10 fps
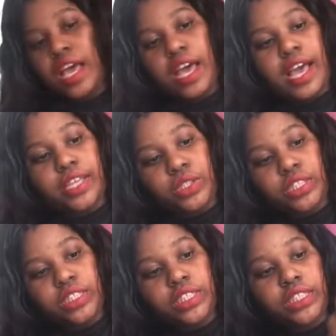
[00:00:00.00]
As you
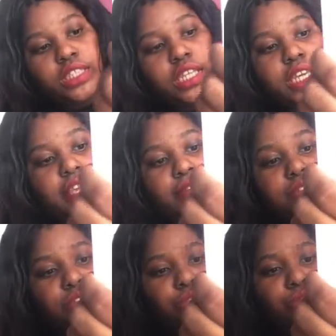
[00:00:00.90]
can see, it
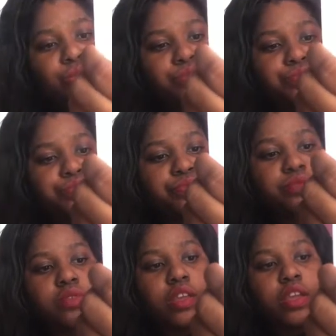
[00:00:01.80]
gives you,
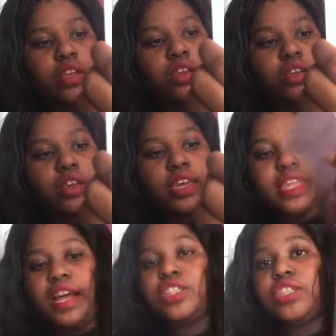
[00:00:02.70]
it
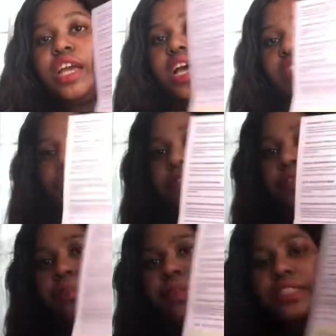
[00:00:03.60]
actually has
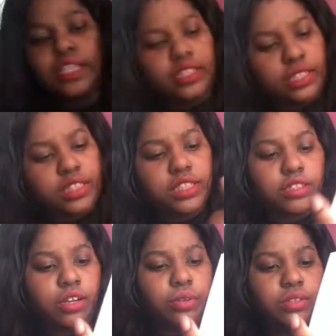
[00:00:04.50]
15%
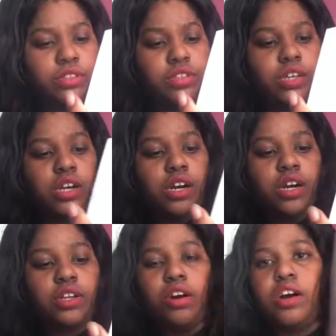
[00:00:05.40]
discount on
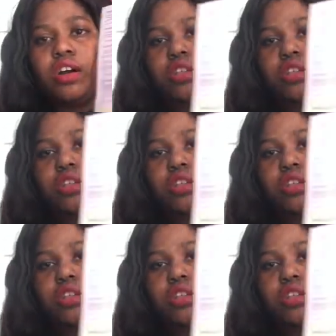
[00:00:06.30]
all